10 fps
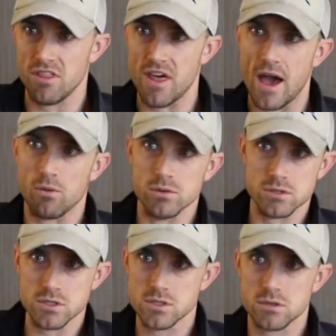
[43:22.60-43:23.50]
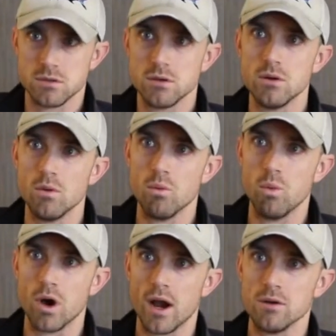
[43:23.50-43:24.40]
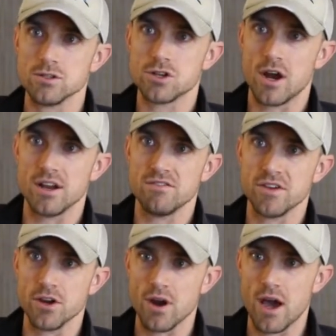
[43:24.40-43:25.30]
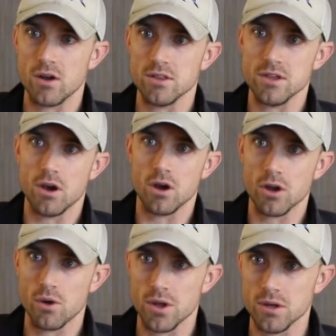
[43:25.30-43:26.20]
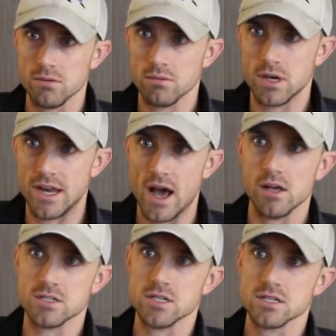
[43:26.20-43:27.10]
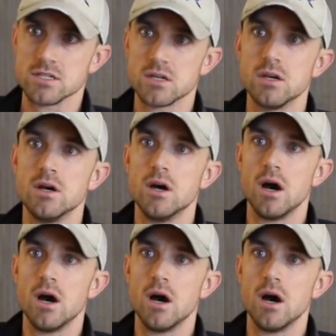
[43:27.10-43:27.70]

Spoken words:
that was what I was trying to figure out in the ongoing analysis,